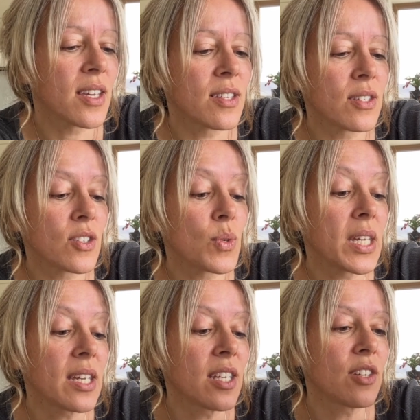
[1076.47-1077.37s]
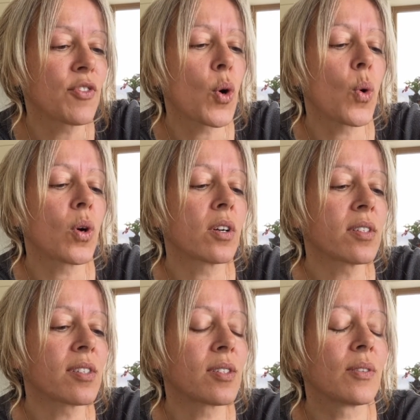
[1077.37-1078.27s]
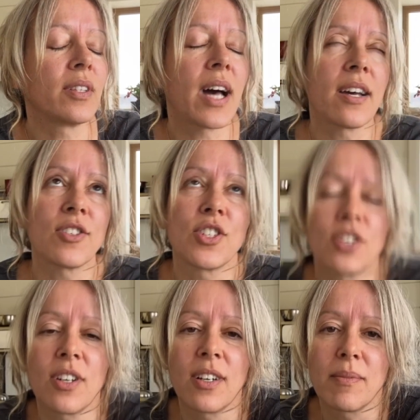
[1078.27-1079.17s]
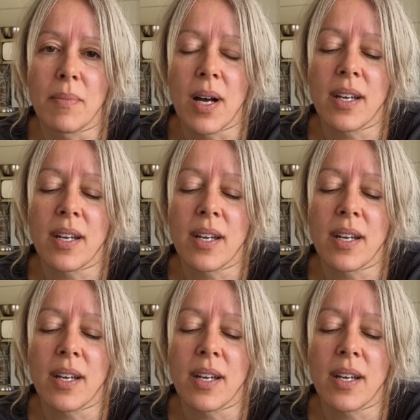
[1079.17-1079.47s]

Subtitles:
And zucchini, of course, last year, my